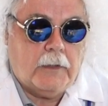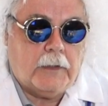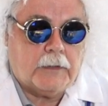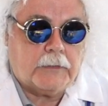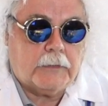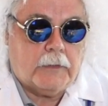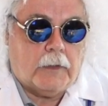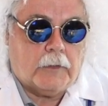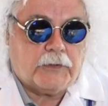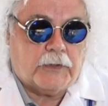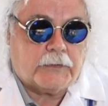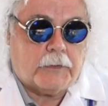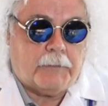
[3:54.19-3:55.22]
it's
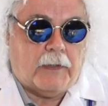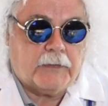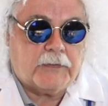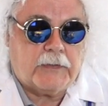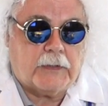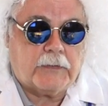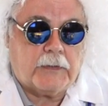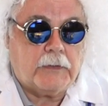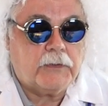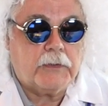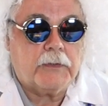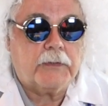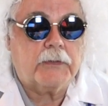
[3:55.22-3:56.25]
just about 6
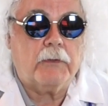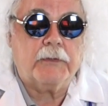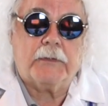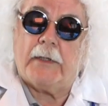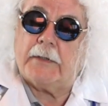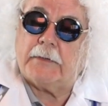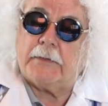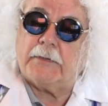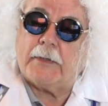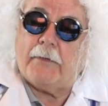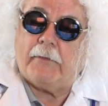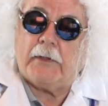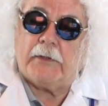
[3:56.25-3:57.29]
inches, so it's less than
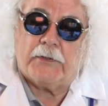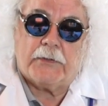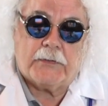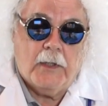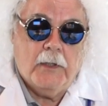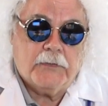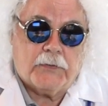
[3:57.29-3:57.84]
7 inches,